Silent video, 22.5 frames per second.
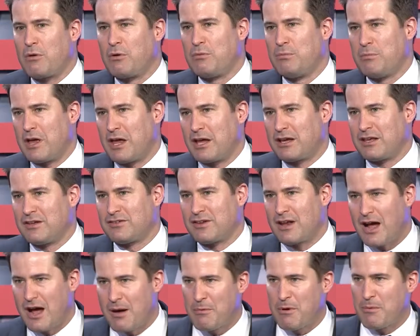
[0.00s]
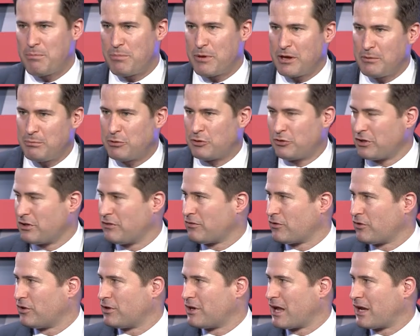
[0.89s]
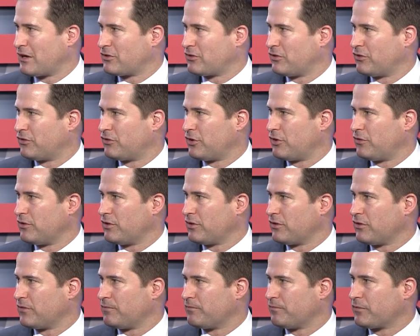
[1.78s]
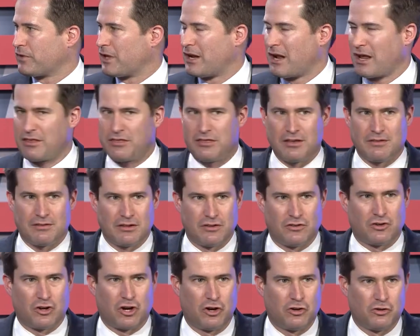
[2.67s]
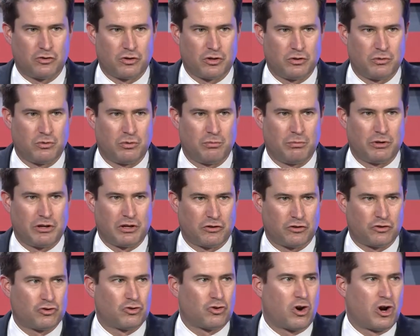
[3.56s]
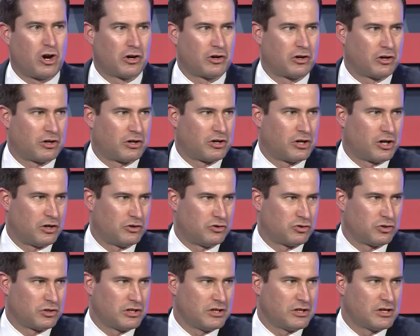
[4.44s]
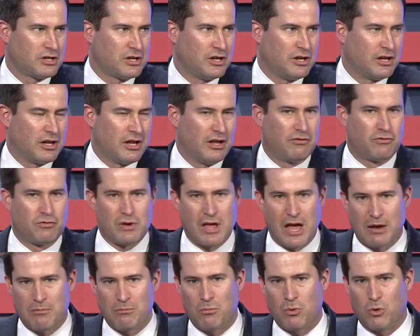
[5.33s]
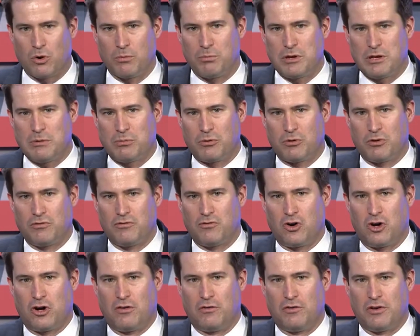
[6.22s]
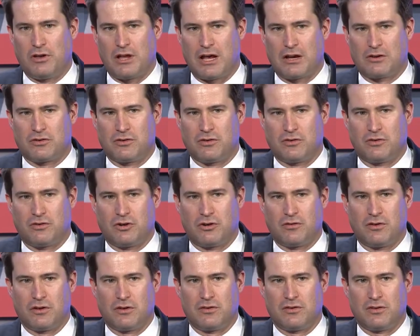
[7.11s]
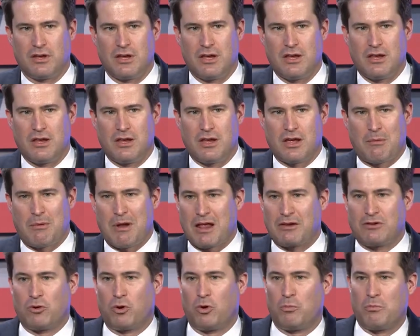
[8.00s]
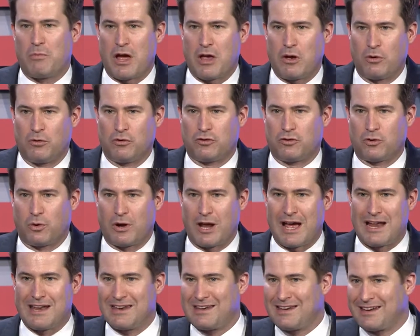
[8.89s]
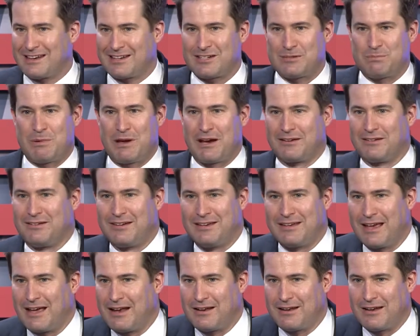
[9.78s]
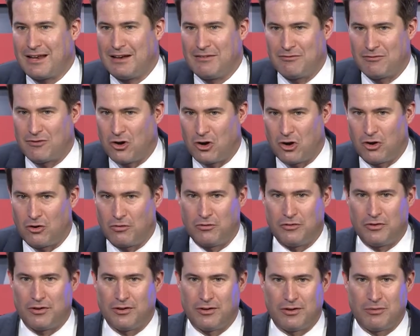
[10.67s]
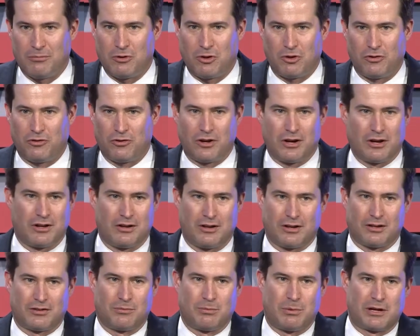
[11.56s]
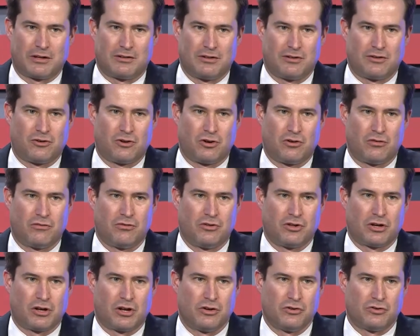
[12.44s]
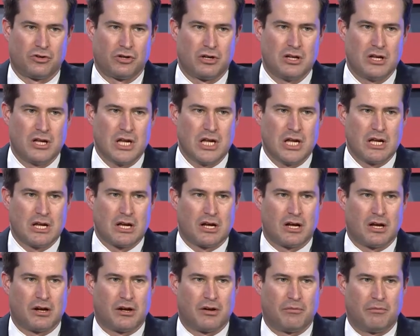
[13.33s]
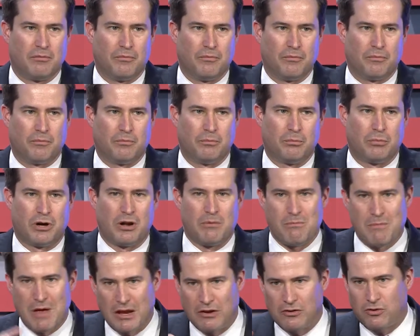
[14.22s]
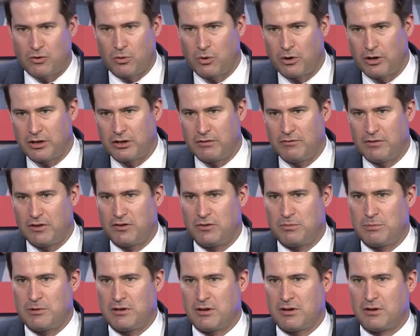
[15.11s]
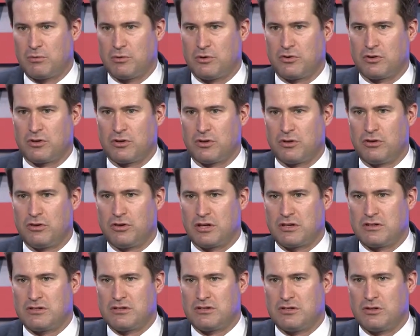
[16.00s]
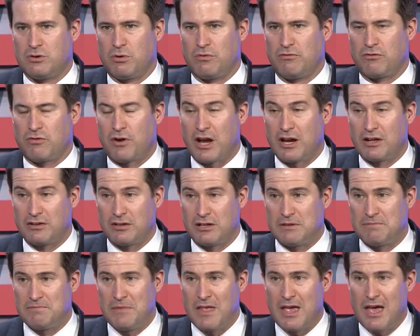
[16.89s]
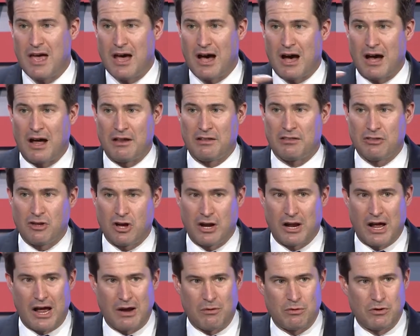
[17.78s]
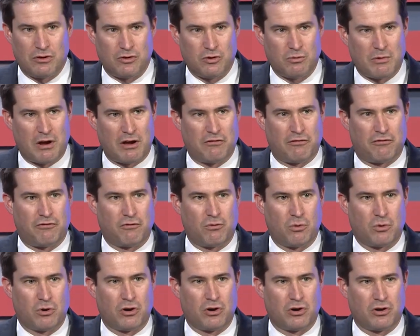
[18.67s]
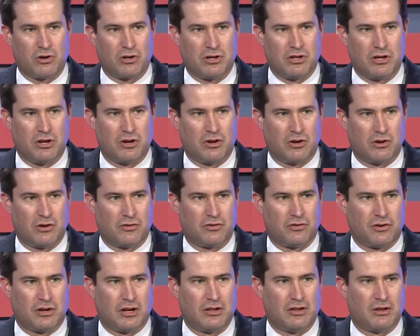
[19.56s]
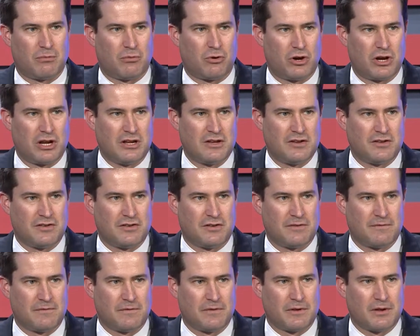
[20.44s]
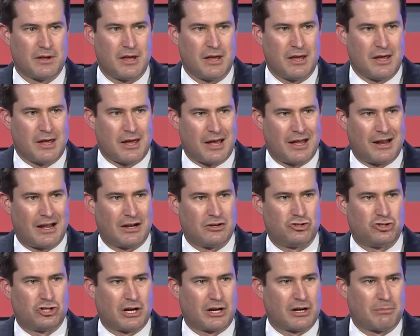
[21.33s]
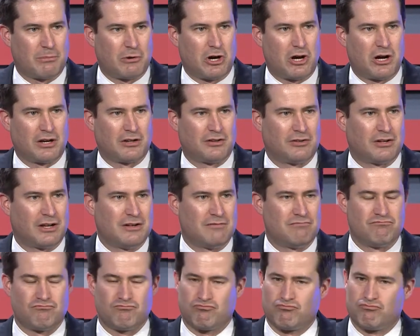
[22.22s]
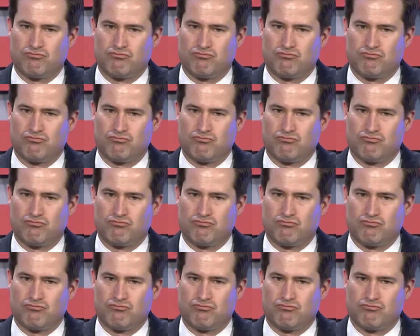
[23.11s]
would make is that I'm a big believer in national service. And I think this country would be a stronger country if we had more people involved in national service. When I told my own story, I didn't expect to get involved in the military. I didn't expect to serve the country. But a mentor convinced me that it was a good thing to do. And frankly, I thought I would do my 4 years in the Marines, and I'd check a box, and